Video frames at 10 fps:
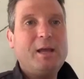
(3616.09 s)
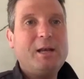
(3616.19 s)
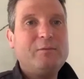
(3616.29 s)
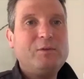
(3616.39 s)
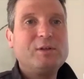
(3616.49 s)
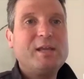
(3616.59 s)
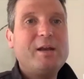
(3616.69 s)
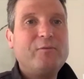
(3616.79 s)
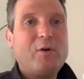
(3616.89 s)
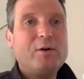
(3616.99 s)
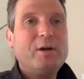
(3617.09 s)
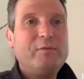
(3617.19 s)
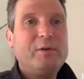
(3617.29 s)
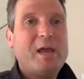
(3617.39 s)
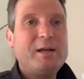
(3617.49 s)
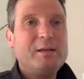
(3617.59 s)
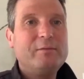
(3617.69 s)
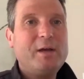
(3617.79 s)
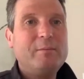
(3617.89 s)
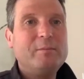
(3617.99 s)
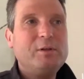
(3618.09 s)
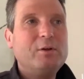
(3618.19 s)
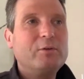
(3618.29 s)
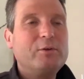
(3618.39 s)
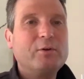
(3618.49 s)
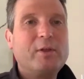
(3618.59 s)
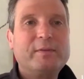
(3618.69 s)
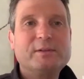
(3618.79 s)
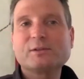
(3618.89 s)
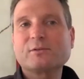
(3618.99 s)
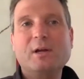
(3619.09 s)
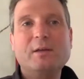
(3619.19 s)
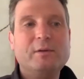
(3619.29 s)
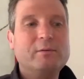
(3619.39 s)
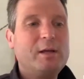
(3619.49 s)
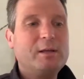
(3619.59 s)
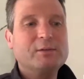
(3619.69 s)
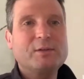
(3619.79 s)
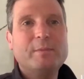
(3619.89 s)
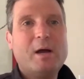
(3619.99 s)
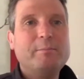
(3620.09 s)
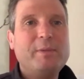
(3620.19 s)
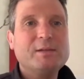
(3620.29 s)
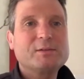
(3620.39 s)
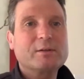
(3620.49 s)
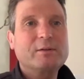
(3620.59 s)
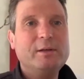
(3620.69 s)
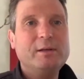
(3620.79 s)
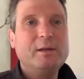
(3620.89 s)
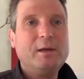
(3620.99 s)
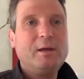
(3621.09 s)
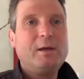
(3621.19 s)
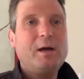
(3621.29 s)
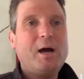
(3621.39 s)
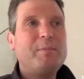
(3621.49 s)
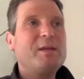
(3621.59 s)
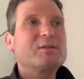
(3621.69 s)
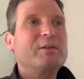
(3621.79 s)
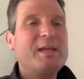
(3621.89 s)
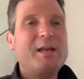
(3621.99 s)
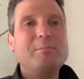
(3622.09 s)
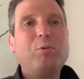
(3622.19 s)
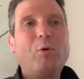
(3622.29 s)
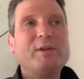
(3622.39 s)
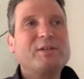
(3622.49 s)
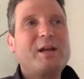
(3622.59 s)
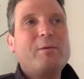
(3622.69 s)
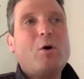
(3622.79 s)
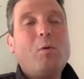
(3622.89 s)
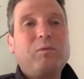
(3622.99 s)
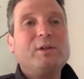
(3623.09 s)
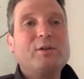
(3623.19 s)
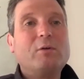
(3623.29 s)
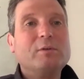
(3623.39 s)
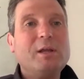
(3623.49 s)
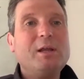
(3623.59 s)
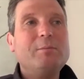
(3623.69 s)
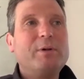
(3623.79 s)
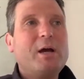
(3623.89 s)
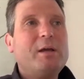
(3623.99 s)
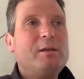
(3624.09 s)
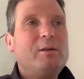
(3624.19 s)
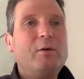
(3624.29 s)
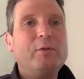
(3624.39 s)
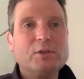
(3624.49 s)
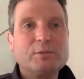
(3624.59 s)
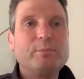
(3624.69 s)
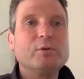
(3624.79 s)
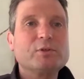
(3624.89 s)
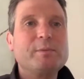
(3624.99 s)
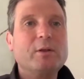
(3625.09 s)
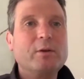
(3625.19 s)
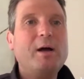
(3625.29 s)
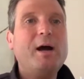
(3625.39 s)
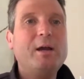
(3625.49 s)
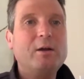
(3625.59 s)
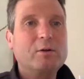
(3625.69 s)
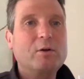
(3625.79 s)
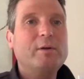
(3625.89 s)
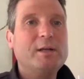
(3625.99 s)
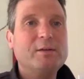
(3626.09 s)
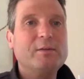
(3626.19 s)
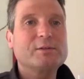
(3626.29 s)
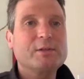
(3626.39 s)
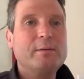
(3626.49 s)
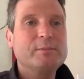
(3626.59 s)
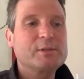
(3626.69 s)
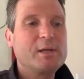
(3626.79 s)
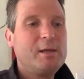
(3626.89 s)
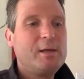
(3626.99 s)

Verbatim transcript: And if you get far enough in any of them, you're like, this is gravy, right? Because I'm basically getting points that I hopefully don't need, but I, you know, they'll just boost me a little higher going into the Sims.